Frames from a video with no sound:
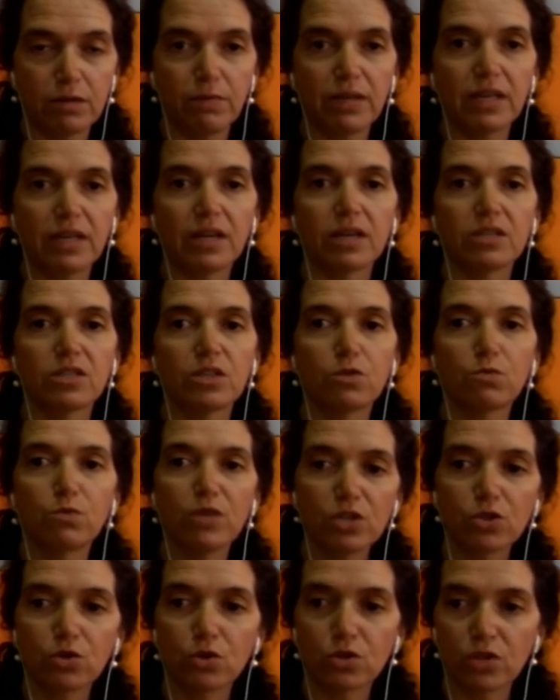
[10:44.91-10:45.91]
because the
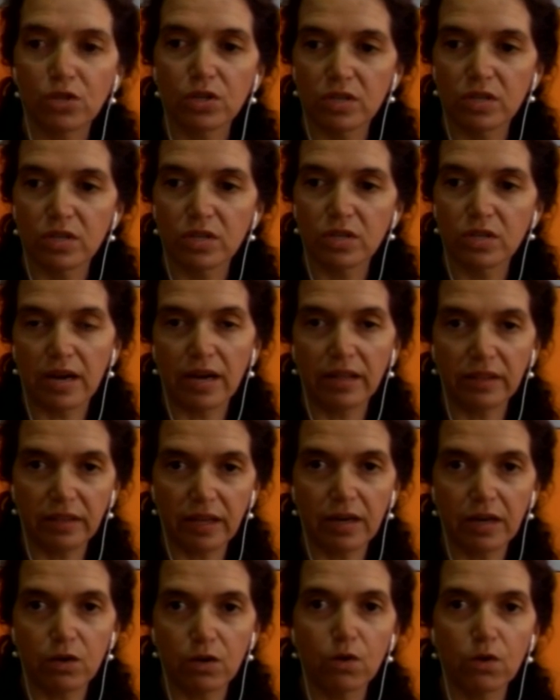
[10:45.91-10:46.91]
resources are not
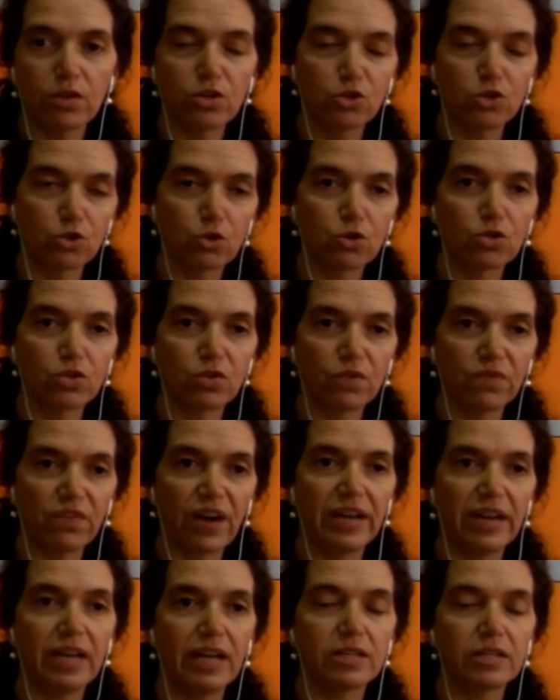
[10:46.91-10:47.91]
there or the source of
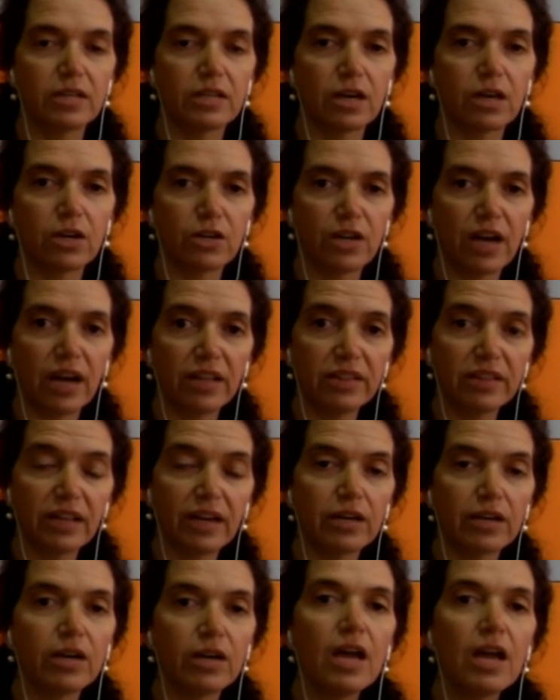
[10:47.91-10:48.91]
financing are not
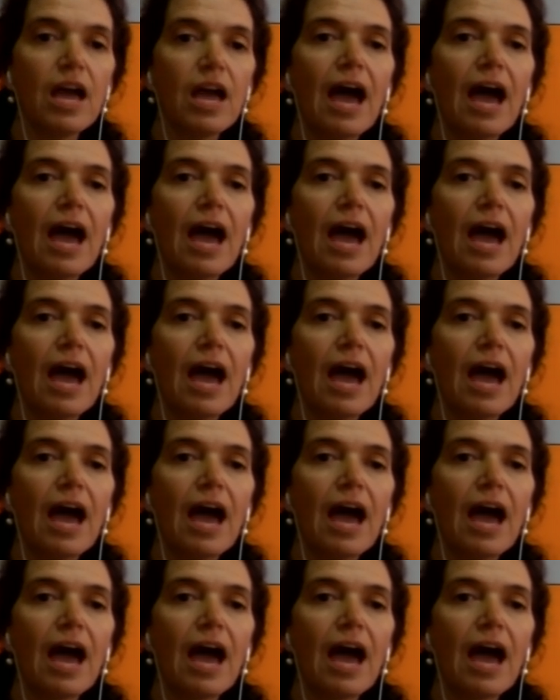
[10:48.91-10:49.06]
there.